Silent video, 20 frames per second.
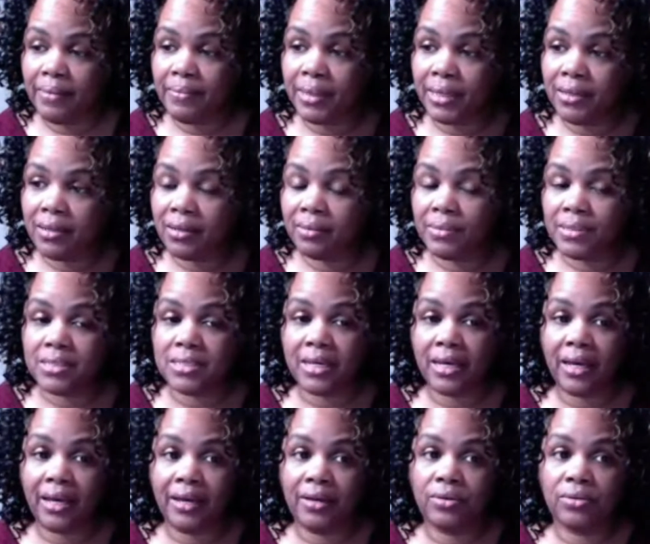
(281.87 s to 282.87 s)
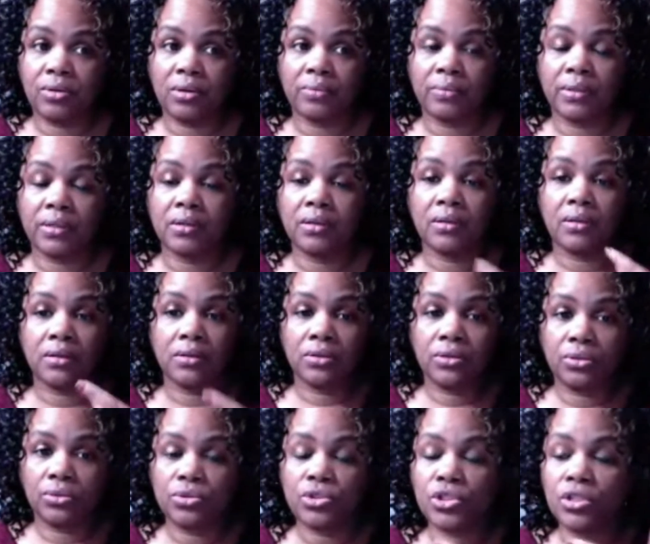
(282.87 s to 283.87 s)
I might come and say, hey, you know what?
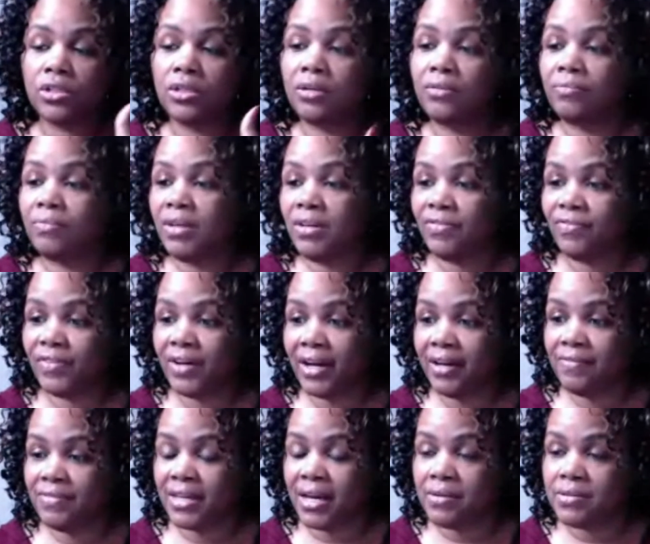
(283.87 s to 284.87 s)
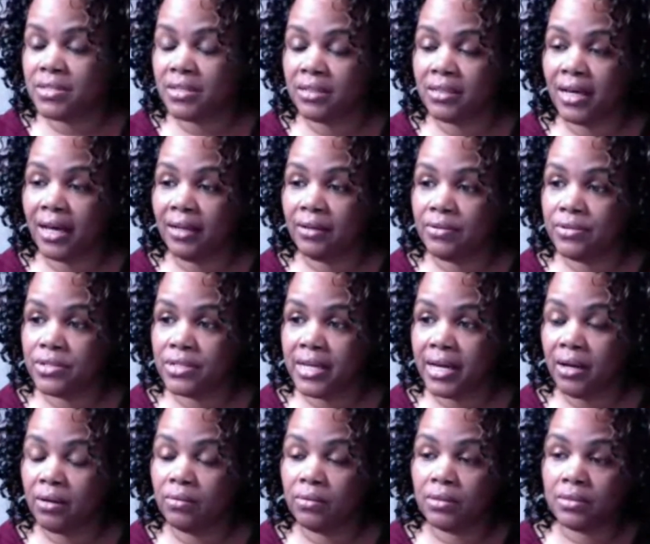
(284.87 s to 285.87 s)
You should give me $5,000
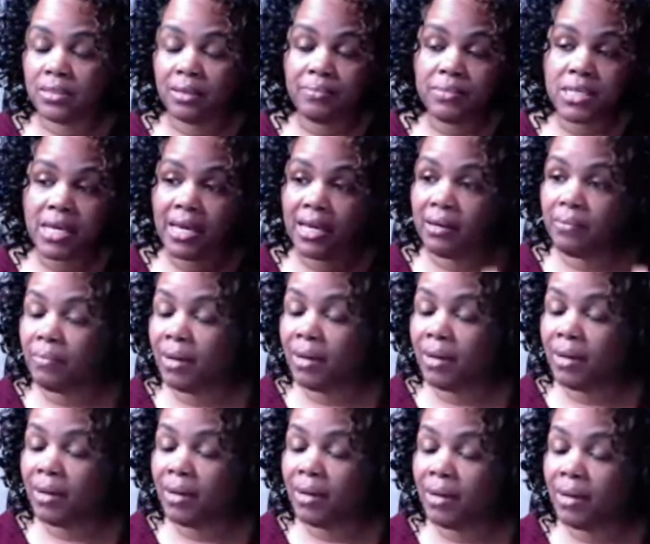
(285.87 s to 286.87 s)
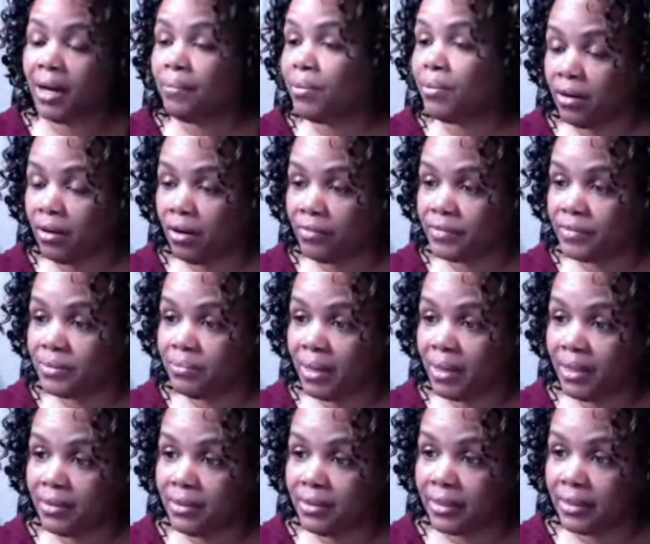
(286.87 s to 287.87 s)
down because I'm taking my property off the
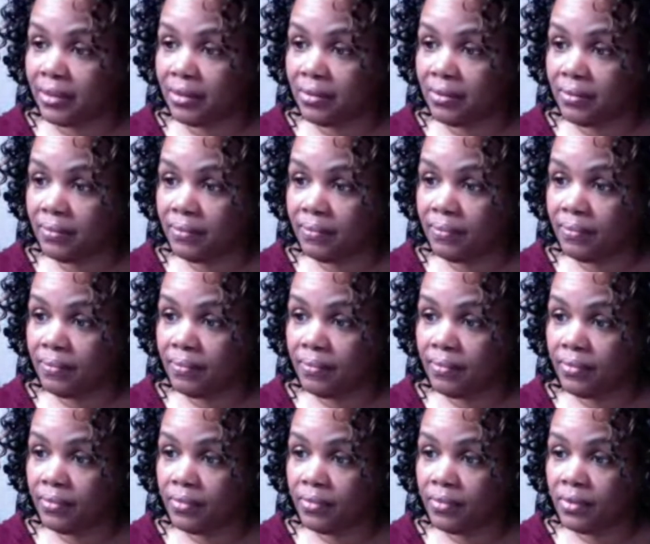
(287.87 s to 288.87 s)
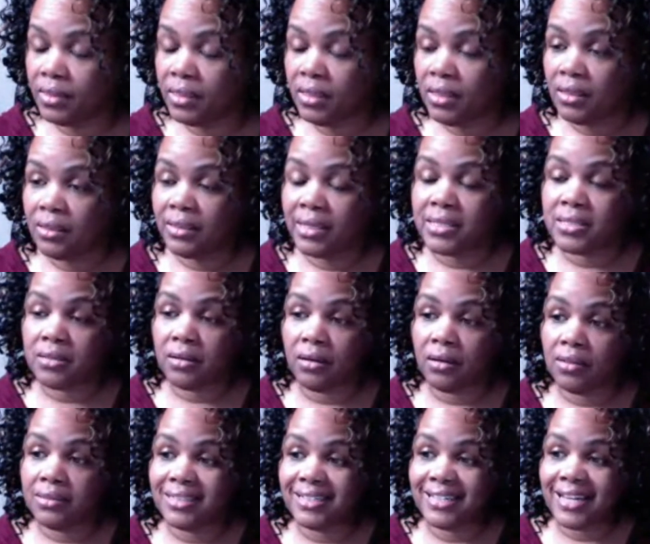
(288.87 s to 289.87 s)
market. That's
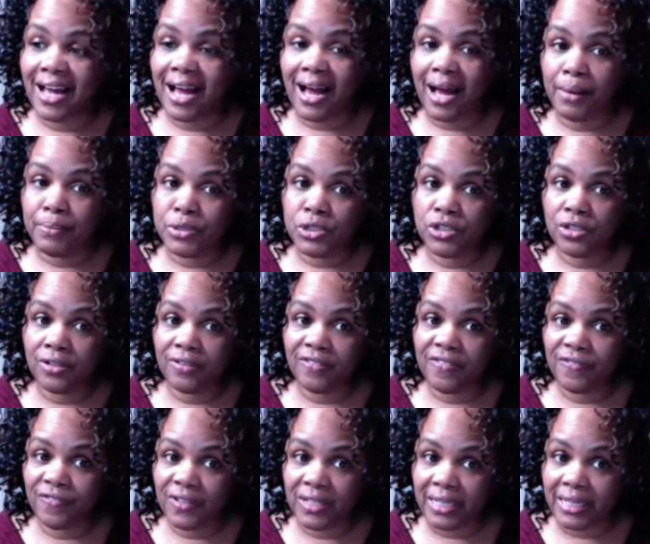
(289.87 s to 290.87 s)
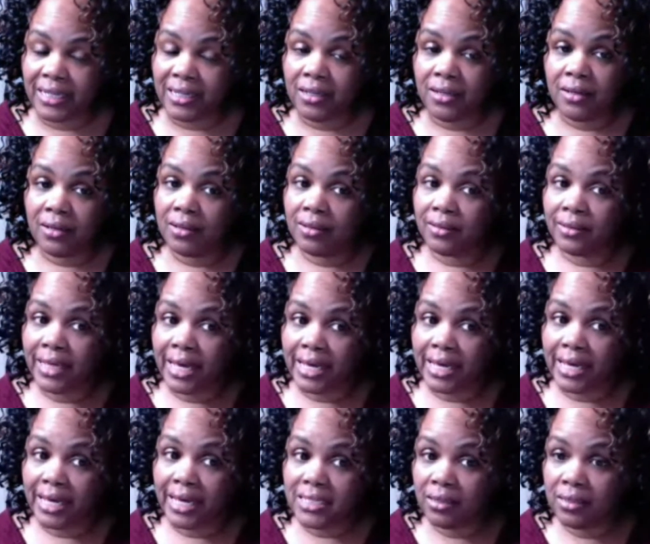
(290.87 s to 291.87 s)
called an option fee.
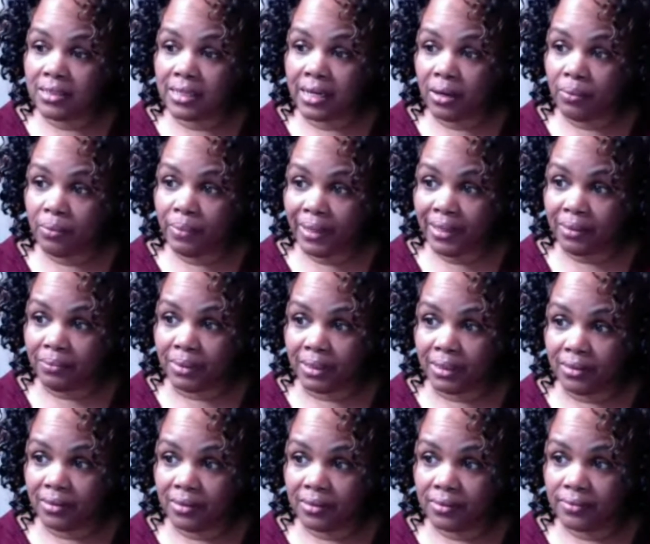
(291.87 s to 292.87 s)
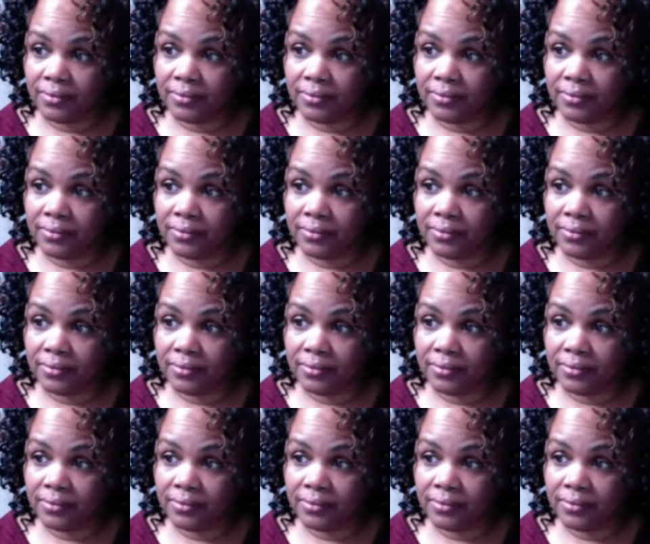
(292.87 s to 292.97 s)
That's not a down payment.